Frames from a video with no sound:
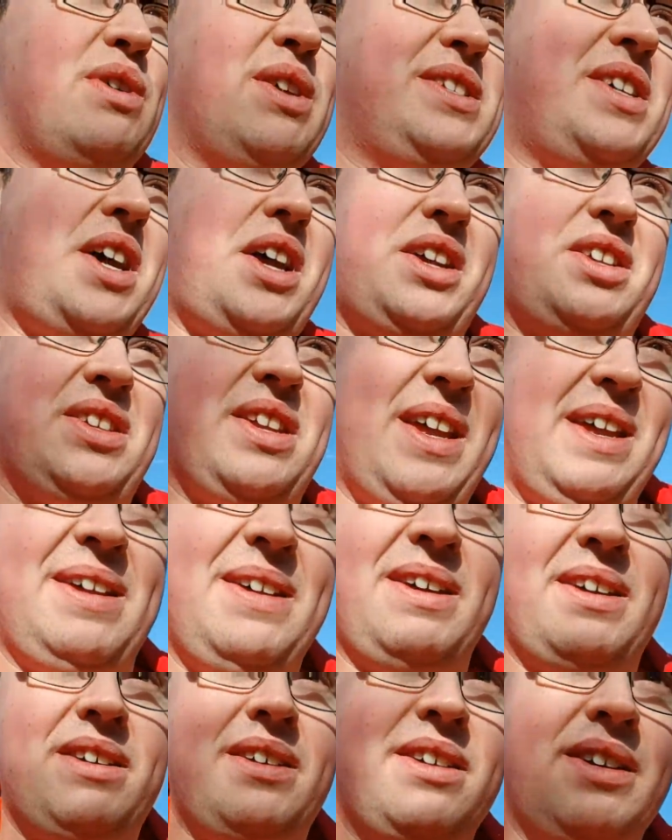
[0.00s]
a taxi.
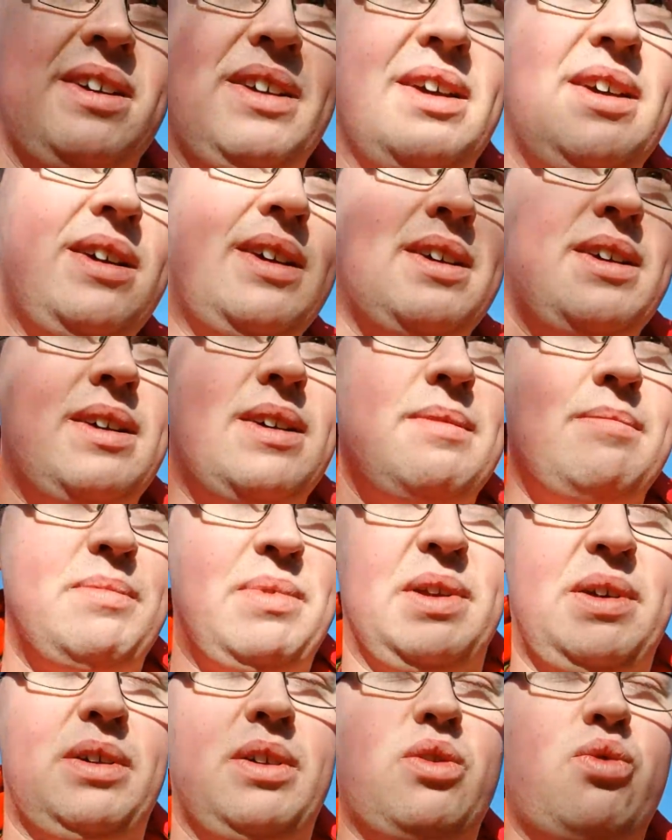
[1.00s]

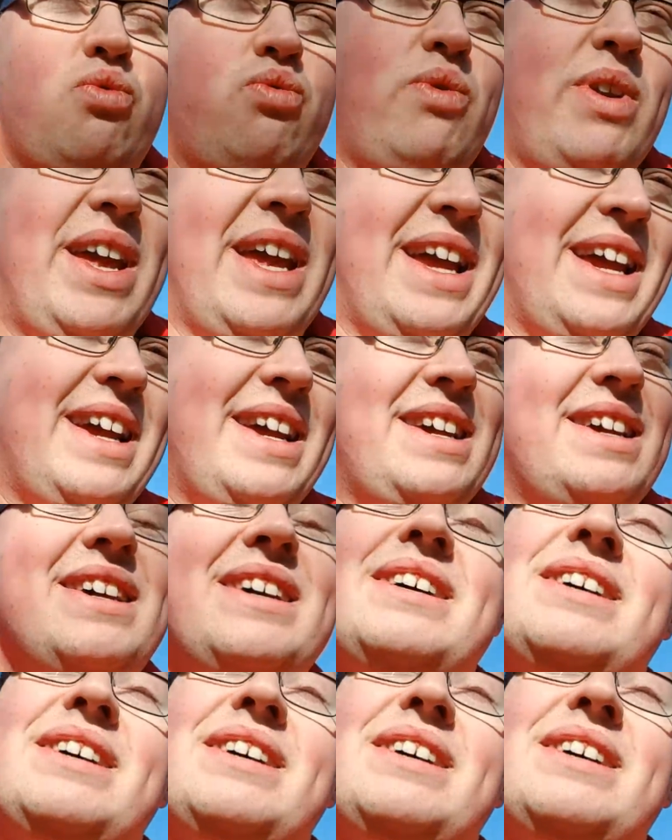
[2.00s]
But I'm going to ring,